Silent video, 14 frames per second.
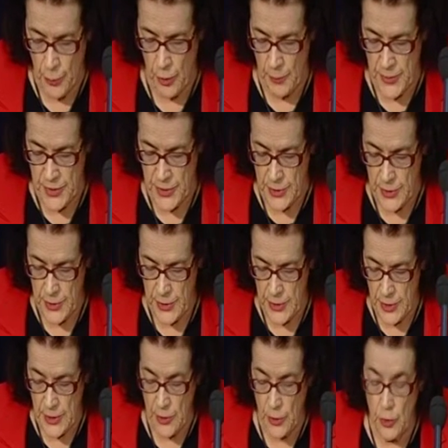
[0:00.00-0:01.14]
promises,
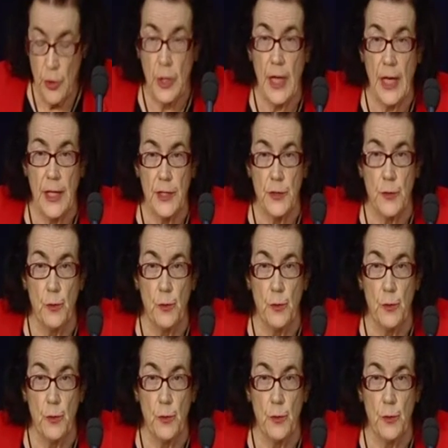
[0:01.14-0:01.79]
in her case